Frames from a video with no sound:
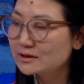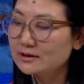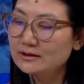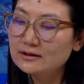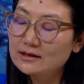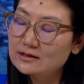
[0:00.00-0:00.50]
I
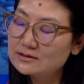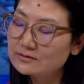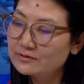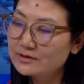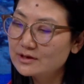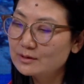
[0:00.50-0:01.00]
think that's a
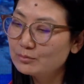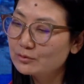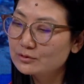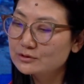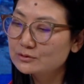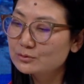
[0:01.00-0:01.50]
very
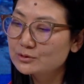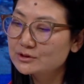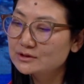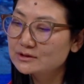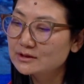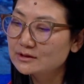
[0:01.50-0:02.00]
important
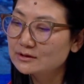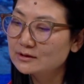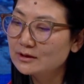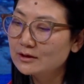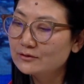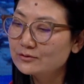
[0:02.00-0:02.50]
question, and
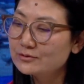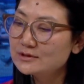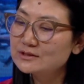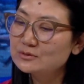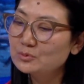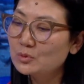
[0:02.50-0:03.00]
the
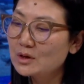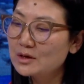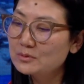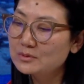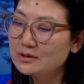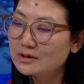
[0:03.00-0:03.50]
reason why
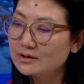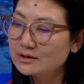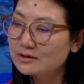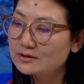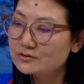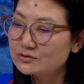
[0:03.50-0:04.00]
we are
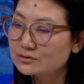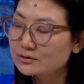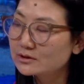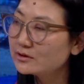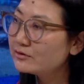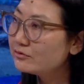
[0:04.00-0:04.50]
here is to
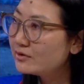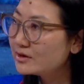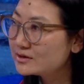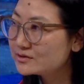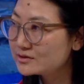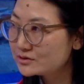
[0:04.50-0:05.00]
clarify
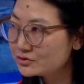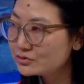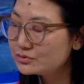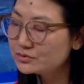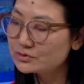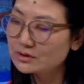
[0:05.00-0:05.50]
these
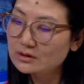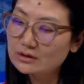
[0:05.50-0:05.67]
issues,